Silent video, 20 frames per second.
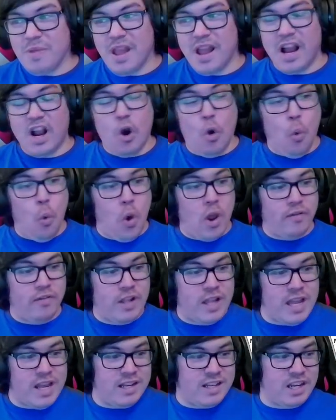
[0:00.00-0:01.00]

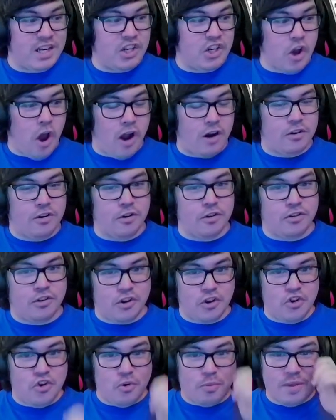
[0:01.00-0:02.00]
equivalent to Doctor
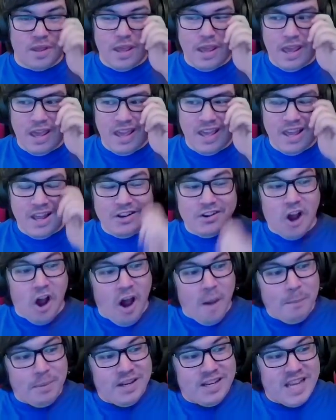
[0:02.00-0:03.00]
Doom,
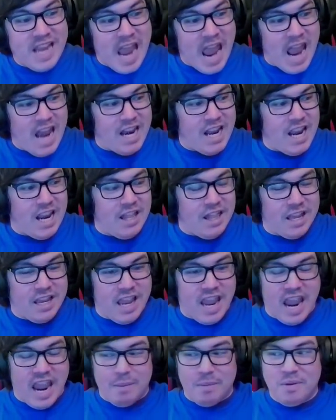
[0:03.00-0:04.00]
top 10 in the
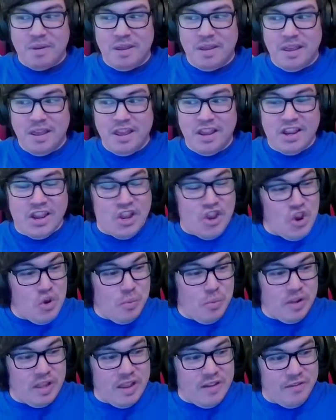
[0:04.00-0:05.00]
game. Can you
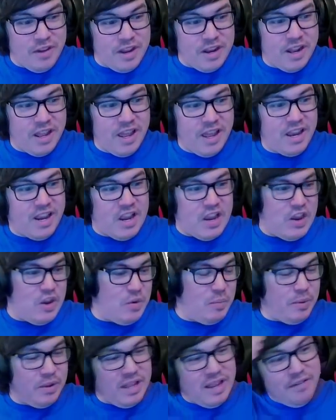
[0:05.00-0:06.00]
believe it? Can
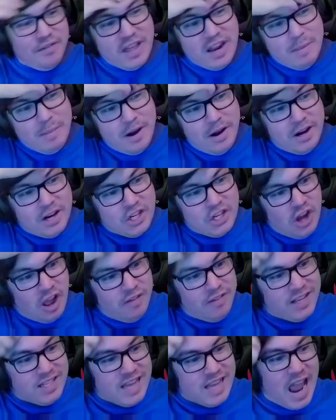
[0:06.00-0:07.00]
you believe that America
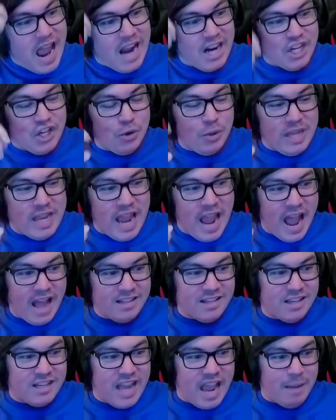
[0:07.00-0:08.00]
Chavez actually
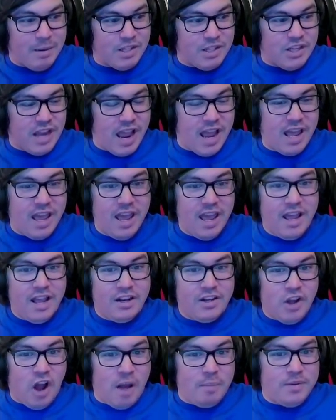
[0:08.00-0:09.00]
has a damage stat
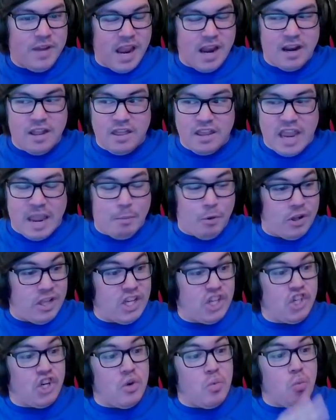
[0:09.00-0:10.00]
top 10 in the game, or at
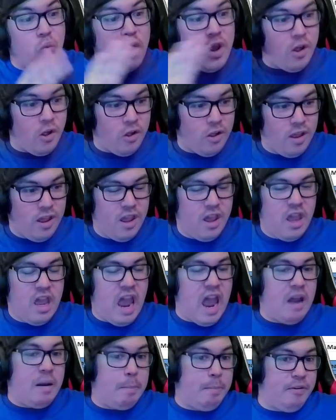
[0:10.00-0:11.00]
least she will?
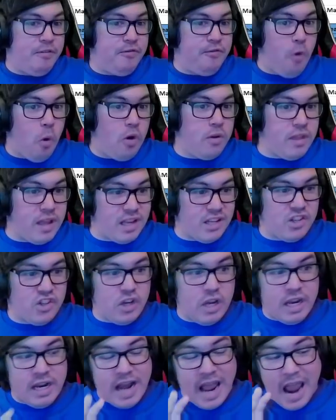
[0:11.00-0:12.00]
And before this,
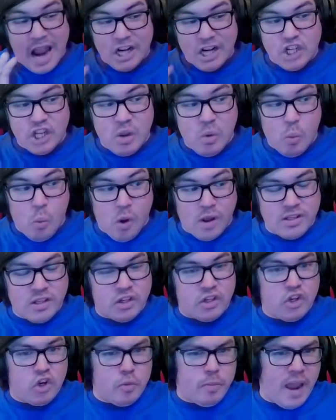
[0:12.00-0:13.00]
it actually
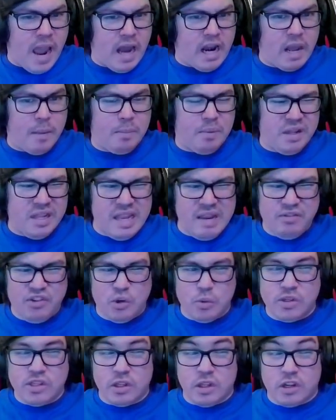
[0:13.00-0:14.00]
wasn't too bad. I believe
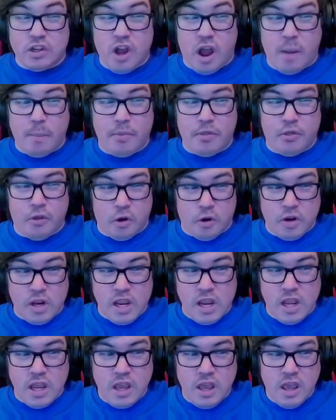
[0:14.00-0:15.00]
she was in the top
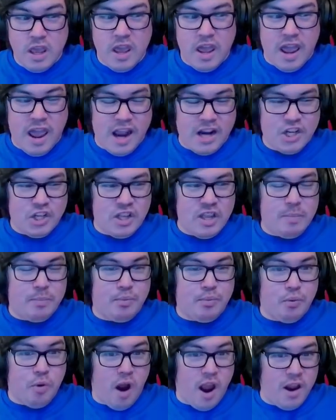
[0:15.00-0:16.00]
30 actually
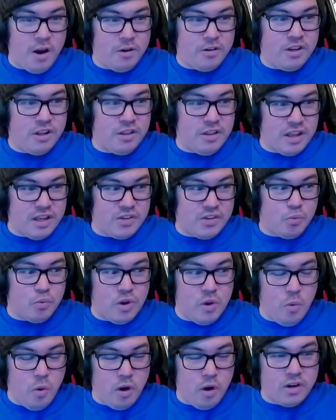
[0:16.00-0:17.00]
prior to this
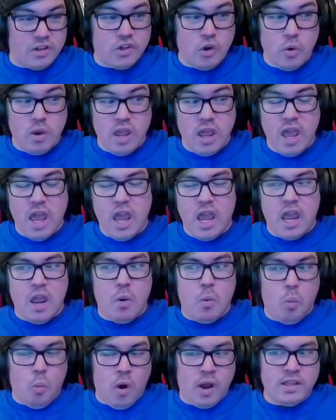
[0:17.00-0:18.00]
rework, so
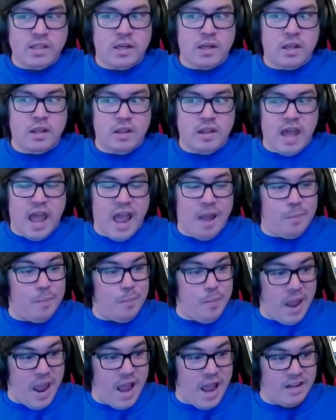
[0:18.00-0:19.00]
it, wasn't
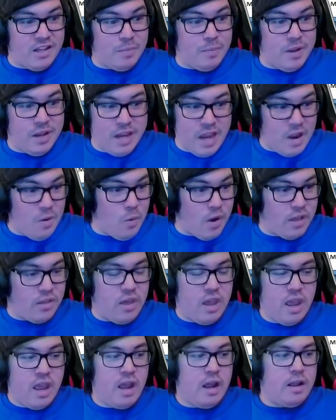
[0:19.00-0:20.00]
that bad to begin with.
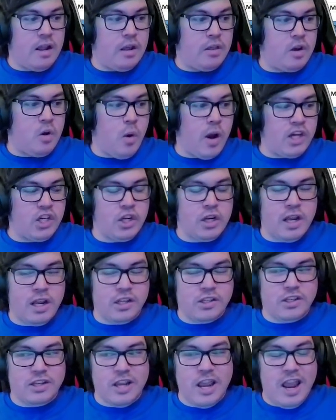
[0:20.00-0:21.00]
Now the question
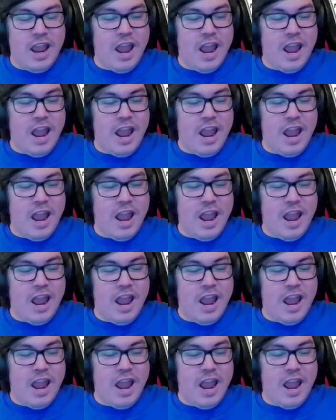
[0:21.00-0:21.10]
is,